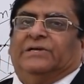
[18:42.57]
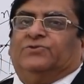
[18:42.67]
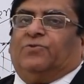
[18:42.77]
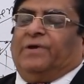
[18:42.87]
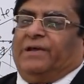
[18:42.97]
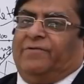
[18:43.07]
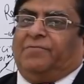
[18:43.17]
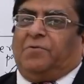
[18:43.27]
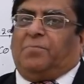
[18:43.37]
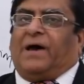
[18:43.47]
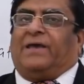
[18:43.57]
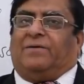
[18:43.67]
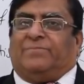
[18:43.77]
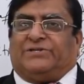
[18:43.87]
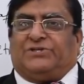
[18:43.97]
So whenever we buy
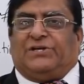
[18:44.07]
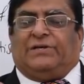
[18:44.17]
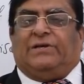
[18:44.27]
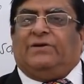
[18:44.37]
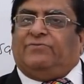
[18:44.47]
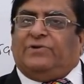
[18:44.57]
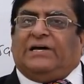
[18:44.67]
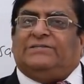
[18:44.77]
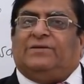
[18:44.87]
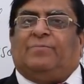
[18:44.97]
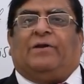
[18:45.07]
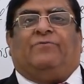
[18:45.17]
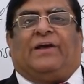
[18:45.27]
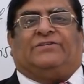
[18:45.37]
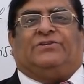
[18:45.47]
a machine, we ask the
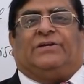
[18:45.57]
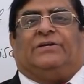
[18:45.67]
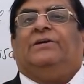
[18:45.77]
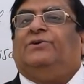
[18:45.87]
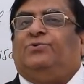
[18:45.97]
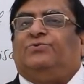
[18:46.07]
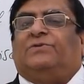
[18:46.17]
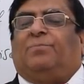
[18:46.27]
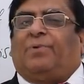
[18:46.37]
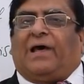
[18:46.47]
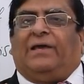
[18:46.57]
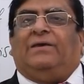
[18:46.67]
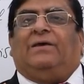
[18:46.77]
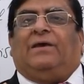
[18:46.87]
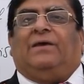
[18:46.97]
manufacturer to supply
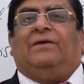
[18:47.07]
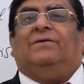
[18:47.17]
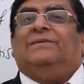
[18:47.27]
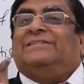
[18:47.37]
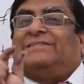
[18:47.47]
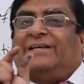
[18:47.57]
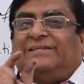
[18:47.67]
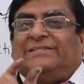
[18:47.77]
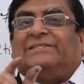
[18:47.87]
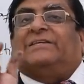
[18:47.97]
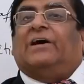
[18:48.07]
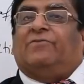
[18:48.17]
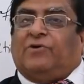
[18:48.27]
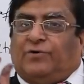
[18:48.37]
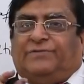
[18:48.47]
a hysteresis
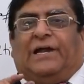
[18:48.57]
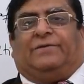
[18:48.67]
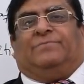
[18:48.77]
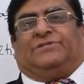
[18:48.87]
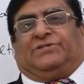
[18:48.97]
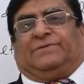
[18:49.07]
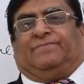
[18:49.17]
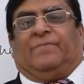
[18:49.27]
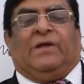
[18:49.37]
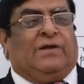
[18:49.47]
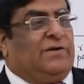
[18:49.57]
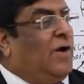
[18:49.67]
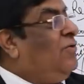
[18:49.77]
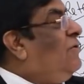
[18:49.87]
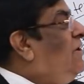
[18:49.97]
curve of that machine.
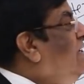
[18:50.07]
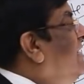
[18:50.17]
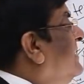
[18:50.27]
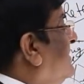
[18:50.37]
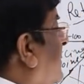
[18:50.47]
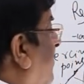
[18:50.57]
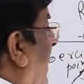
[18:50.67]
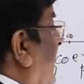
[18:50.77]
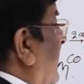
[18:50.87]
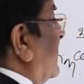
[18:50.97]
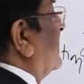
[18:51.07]
Now he is supplying